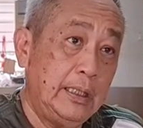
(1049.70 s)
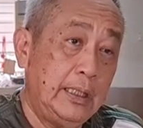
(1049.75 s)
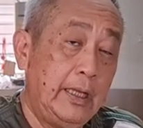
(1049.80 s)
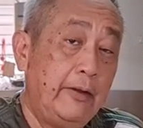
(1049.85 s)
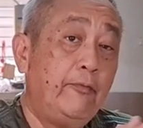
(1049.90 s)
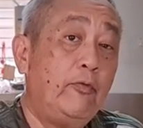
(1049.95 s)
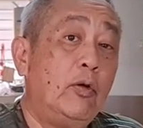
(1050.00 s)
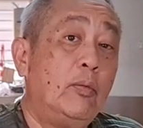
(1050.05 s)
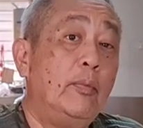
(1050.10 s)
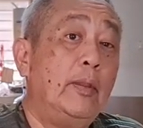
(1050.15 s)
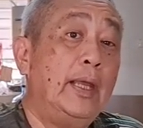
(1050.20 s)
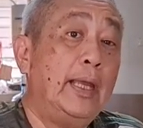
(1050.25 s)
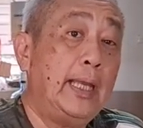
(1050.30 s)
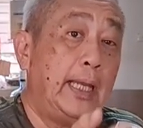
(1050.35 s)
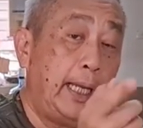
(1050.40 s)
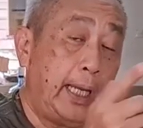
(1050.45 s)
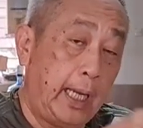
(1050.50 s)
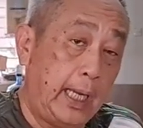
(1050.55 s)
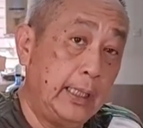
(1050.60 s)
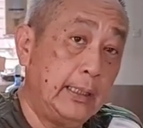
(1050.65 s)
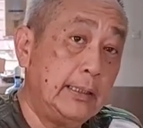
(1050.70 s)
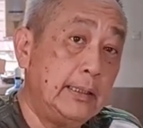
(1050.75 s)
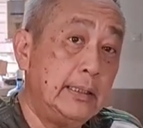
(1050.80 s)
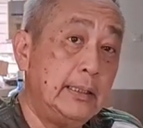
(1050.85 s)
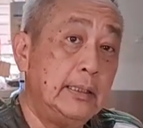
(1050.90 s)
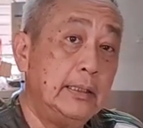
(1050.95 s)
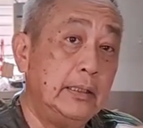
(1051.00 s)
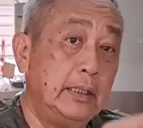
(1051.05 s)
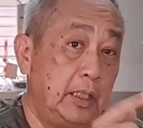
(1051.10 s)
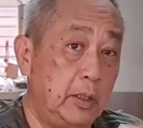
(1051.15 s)
Then from there, I
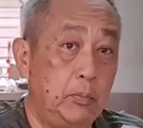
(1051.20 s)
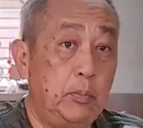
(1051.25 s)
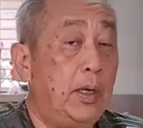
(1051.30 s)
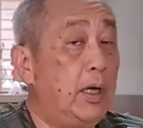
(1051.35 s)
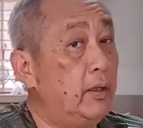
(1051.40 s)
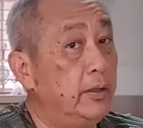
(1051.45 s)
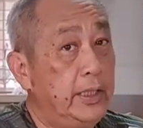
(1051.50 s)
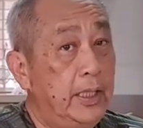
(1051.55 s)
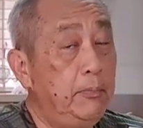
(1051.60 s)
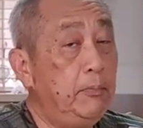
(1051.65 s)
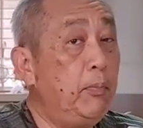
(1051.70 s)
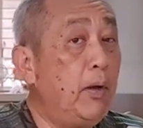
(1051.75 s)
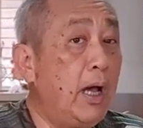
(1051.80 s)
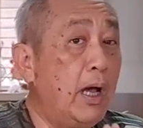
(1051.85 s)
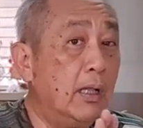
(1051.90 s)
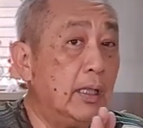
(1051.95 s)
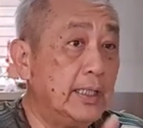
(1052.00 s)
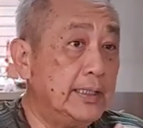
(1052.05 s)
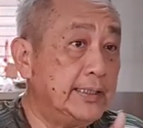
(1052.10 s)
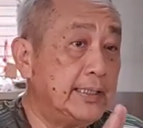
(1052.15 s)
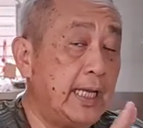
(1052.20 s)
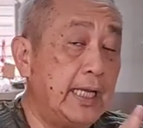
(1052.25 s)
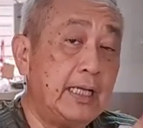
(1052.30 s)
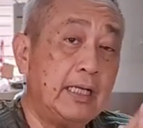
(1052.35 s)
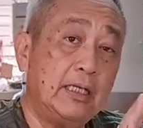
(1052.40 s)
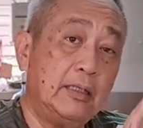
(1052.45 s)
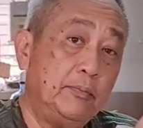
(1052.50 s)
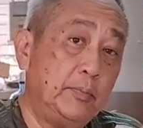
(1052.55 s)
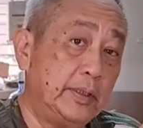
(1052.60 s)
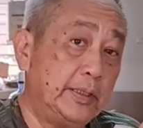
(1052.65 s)
enter Nepal. Nepal, I
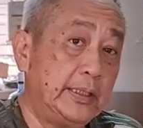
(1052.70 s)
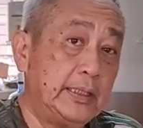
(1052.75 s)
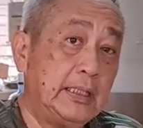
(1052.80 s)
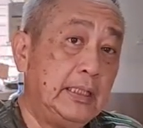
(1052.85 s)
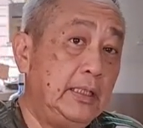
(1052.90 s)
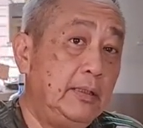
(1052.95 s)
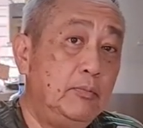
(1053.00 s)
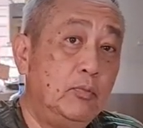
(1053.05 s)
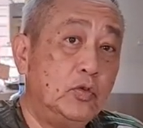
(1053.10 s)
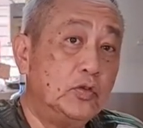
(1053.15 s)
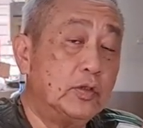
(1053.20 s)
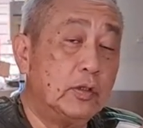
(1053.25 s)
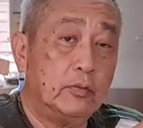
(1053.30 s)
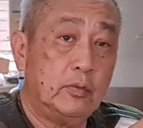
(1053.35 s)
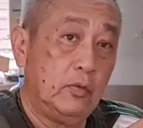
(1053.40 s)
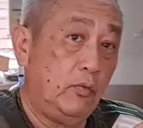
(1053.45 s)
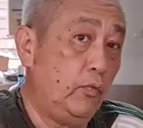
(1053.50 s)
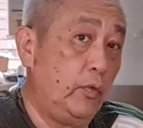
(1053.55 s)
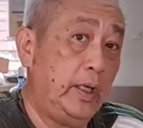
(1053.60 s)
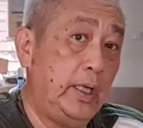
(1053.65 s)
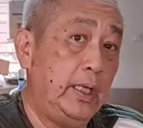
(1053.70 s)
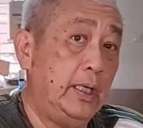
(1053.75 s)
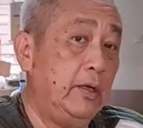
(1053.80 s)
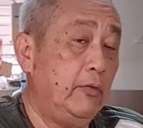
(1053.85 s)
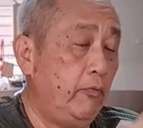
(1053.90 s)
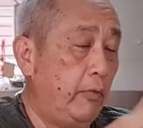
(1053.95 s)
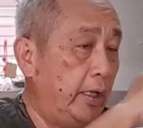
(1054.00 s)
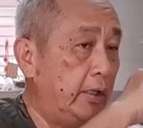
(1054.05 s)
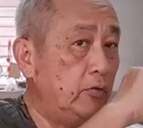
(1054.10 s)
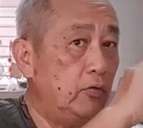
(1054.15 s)
cycle particularly most of the way.
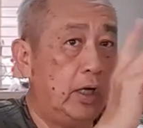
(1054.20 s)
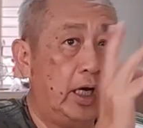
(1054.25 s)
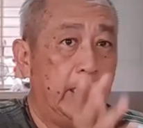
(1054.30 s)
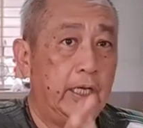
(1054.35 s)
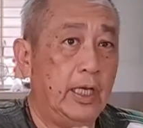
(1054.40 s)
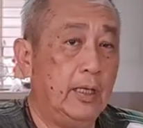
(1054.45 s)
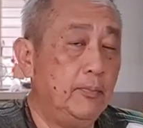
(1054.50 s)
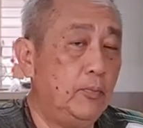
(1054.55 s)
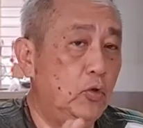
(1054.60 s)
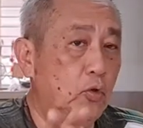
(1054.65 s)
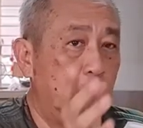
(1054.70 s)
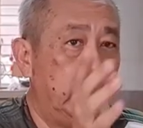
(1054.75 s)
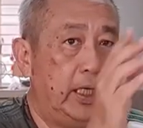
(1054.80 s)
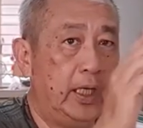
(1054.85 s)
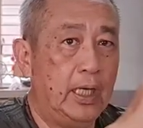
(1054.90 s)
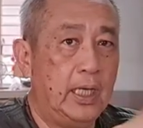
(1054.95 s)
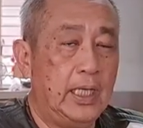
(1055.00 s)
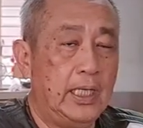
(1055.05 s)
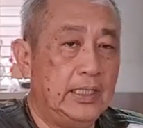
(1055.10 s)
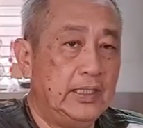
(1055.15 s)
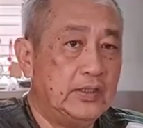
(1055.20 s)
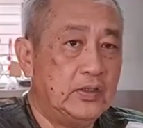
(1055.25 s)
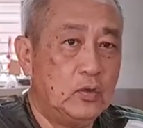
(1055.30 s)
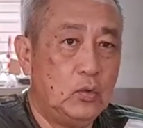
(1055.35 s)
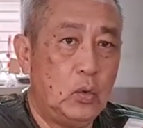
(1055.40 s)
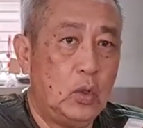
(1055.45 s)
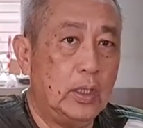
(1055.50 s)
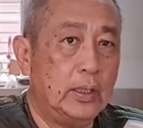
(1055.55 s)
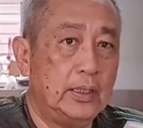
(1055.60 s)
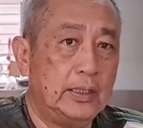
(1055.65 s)
Went to Annapurna and so
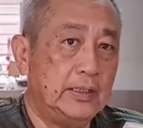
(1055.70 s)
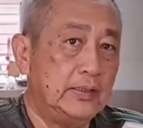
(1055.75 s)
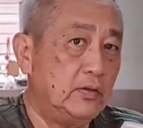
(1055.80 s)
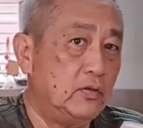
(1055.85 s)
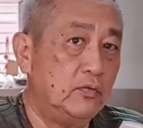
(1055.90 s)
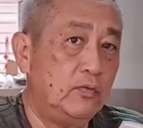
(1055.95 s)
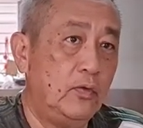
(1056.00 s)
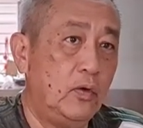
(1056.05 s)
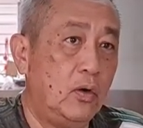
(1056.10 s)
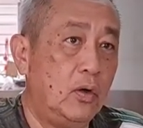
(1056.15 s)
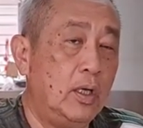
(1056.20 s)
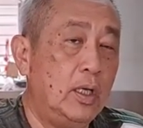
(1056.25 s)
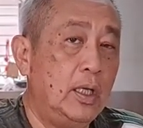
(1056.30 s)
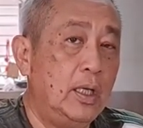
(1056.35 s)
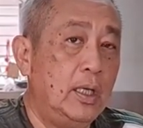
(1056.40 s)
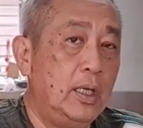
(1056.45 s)
on and so forth.